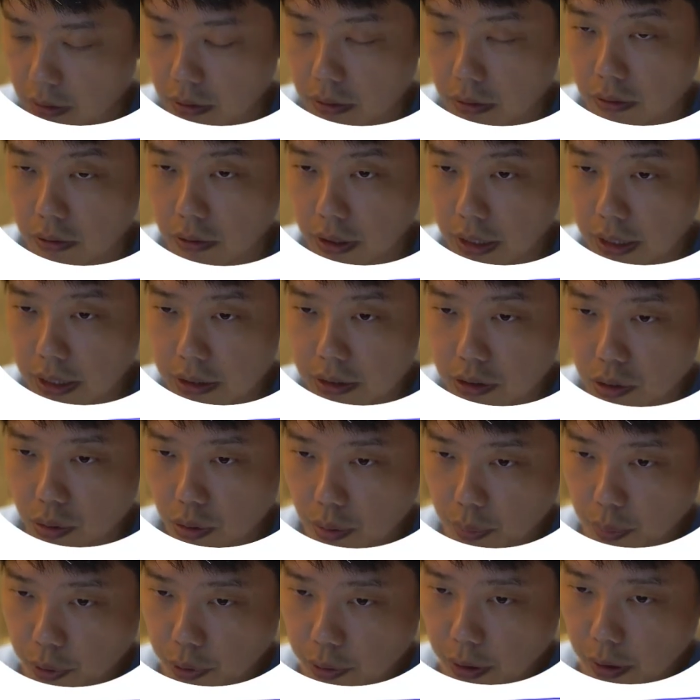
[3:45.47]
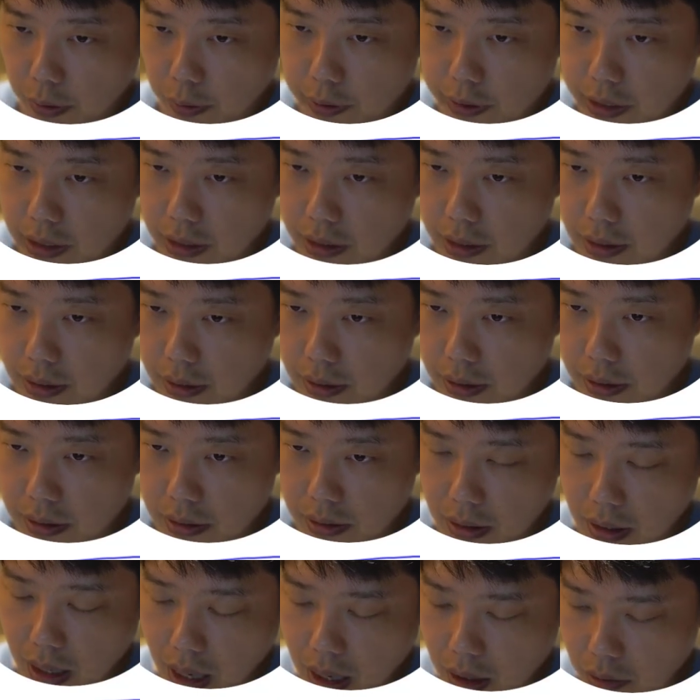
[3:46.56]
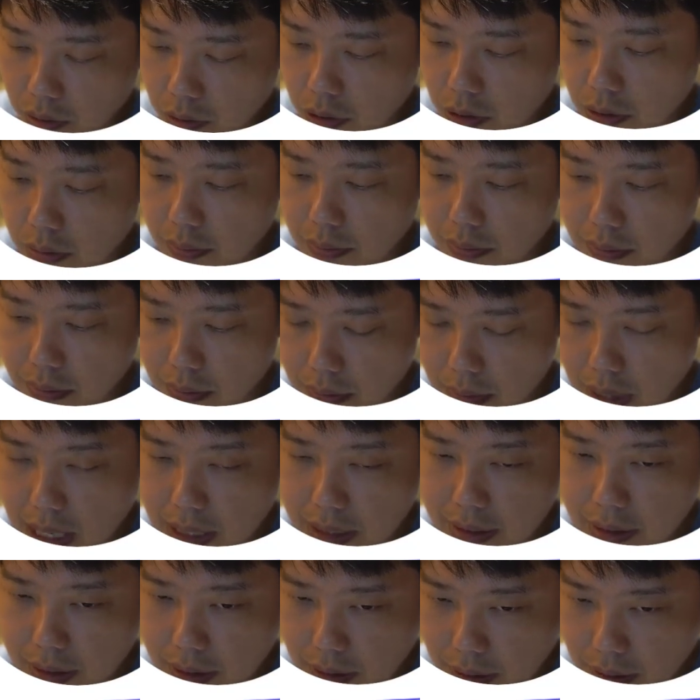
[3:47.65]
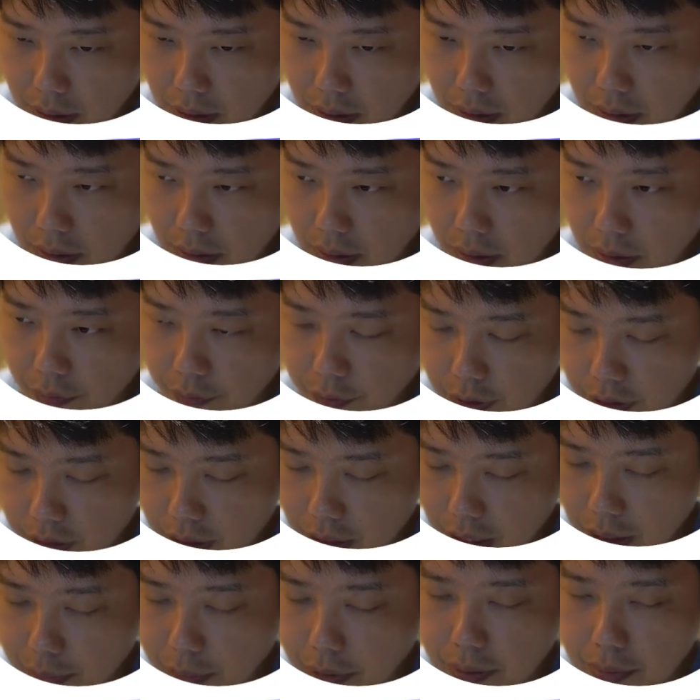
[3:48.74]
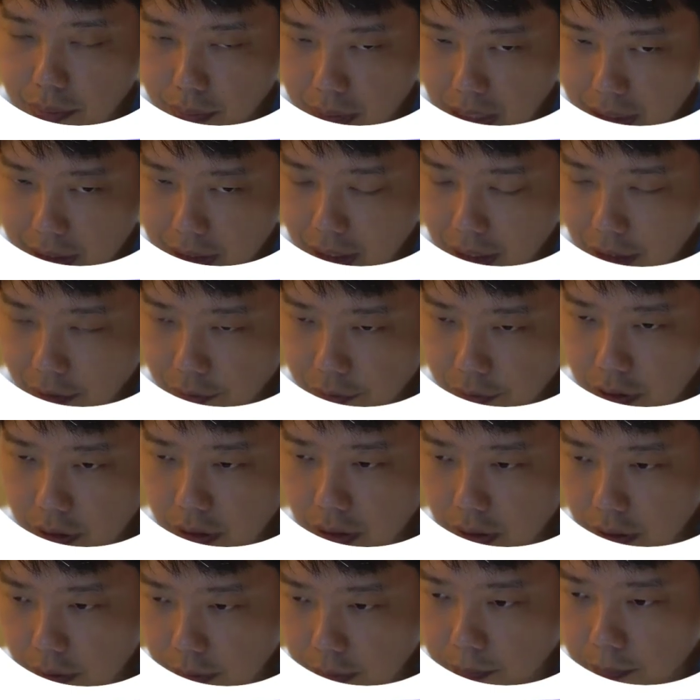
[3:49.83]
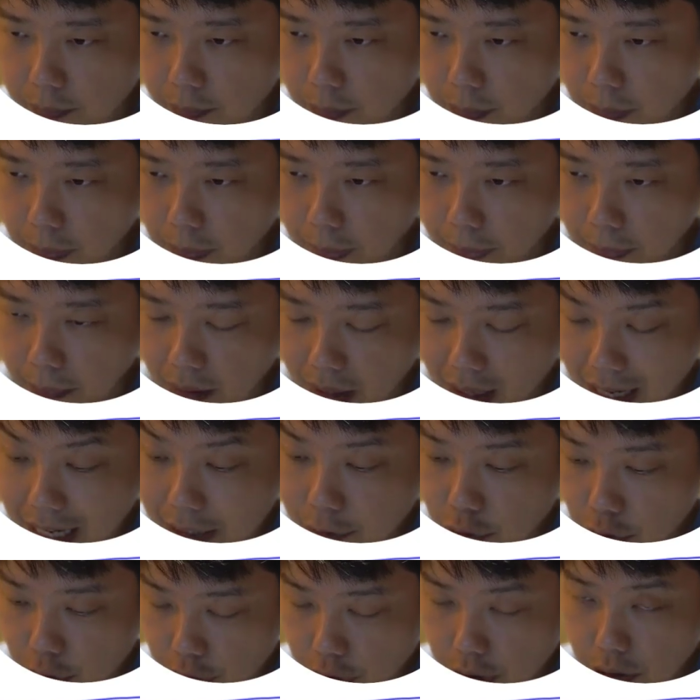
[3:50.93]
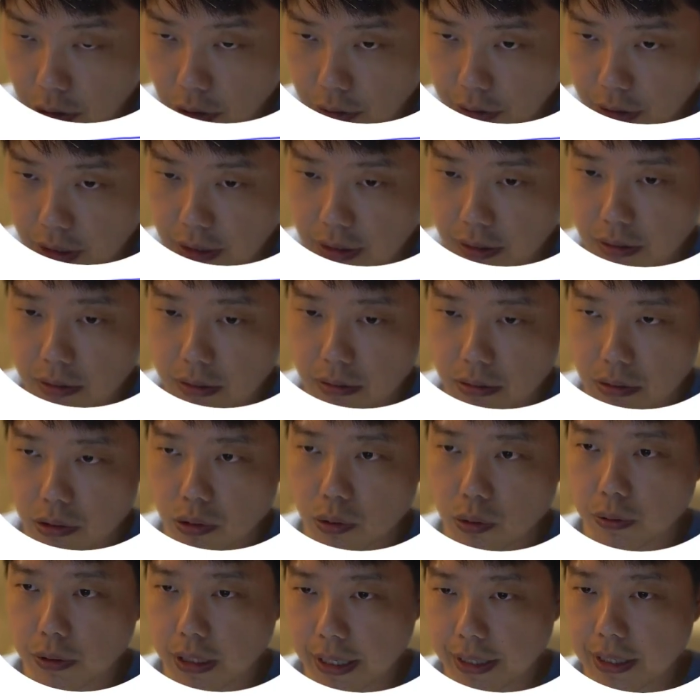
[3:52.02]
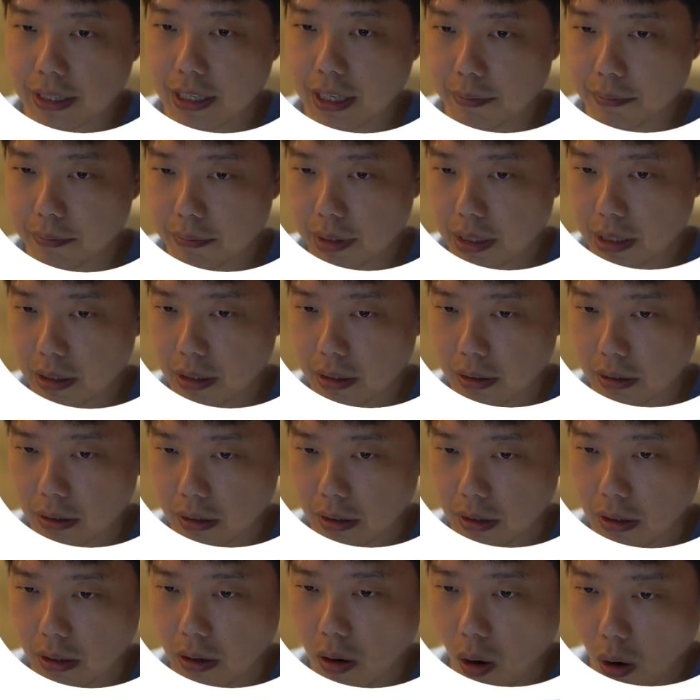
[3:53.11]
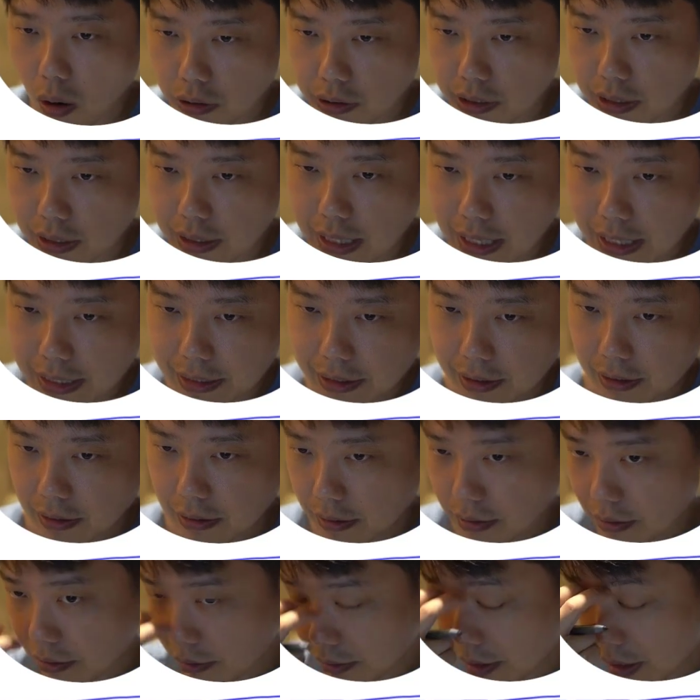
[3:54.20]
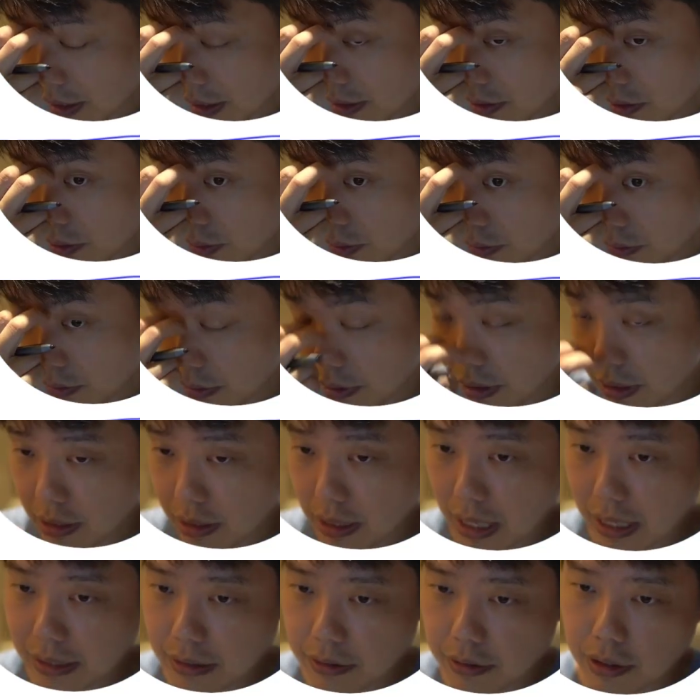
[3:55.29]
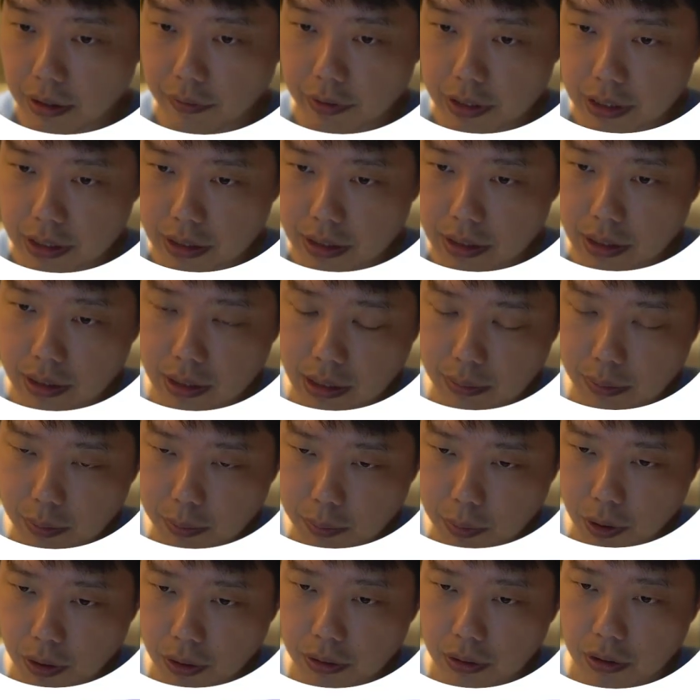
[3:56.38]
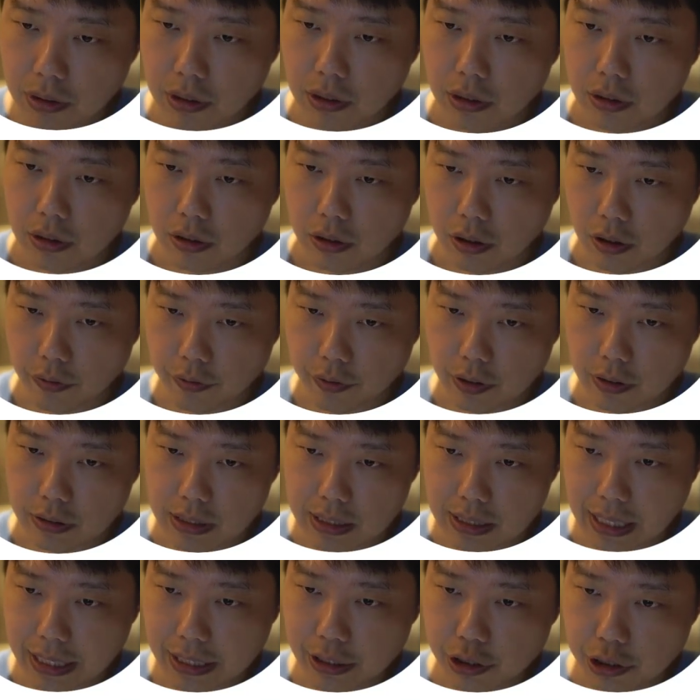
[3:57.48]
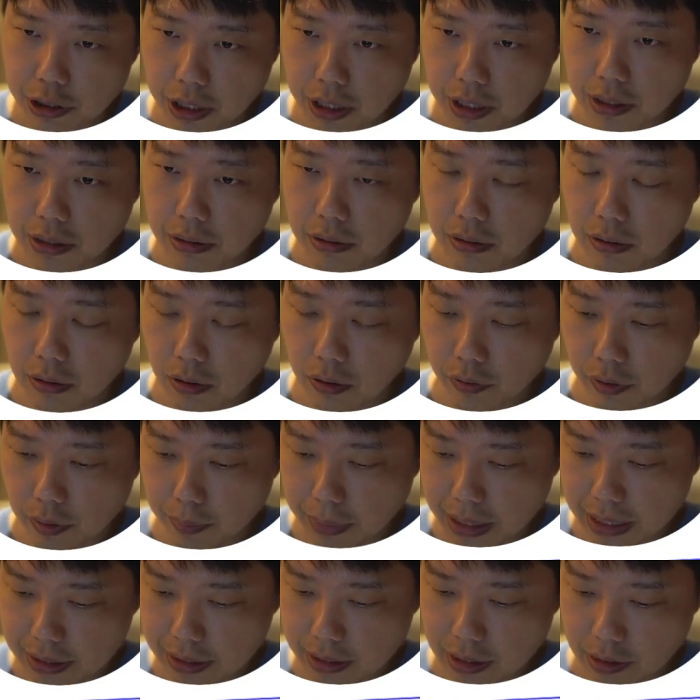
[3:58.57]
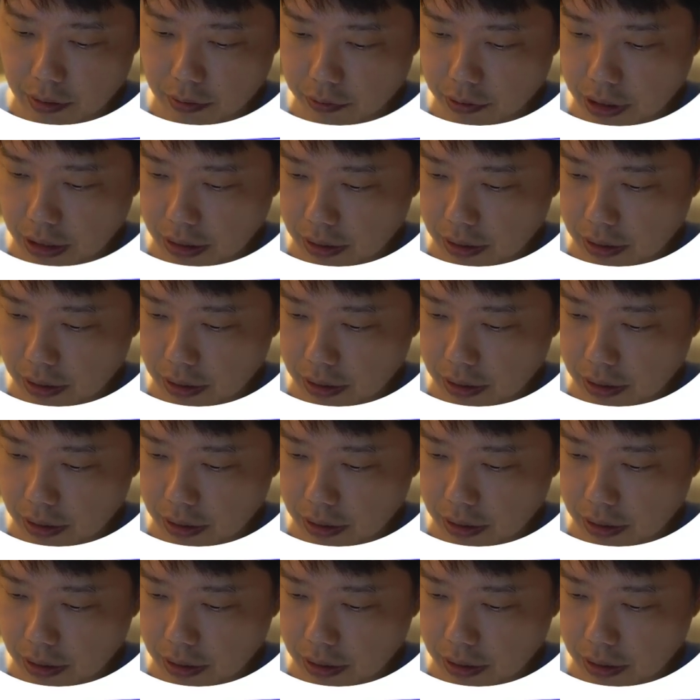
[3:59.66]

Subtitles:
Okay, so the prerequisite here is the R group the first carbon must have a hydrogen on it so that it can be oxidized. Okay, so it's either you have a CC double bond or a side chain of a benzene ring.